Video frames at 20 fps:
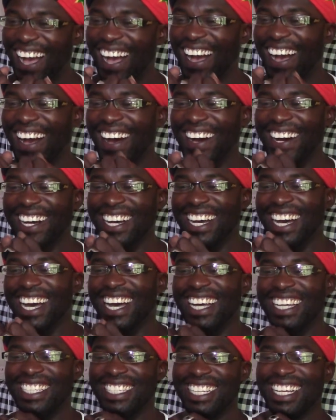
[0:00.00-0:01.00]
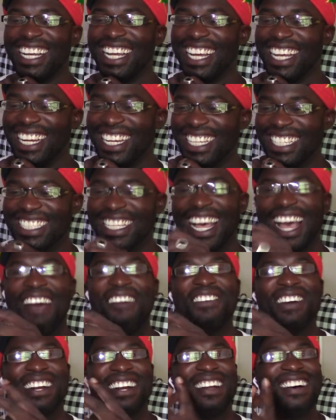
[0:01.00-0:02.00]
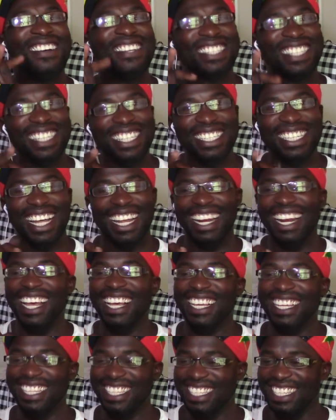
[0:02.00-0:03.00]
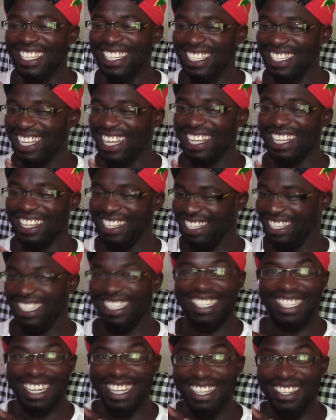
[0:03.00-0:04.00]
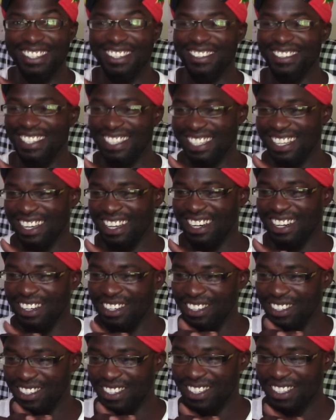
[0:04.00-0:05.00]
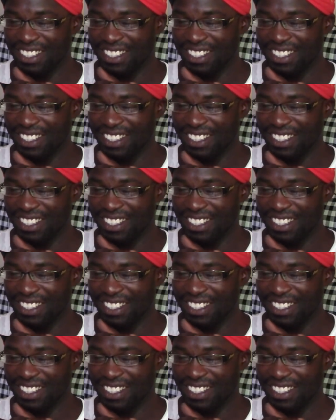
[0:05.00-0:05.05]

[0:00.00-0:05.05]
Oh gosh, this guy with gloves in his hand like it's, it's like a surgery he's gonna do.